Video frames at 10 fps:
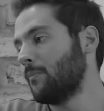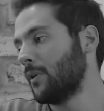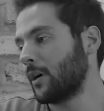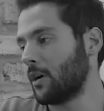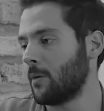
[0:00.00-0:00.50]

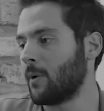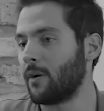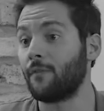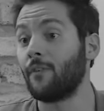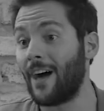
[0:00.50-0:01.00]
become
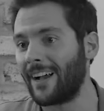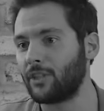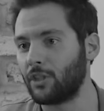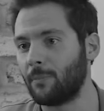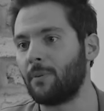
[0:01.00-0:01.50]
our
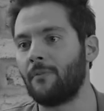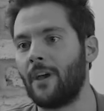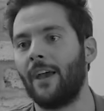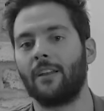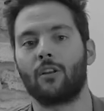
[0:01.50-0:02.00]
flagship
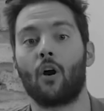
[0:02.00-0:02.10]
event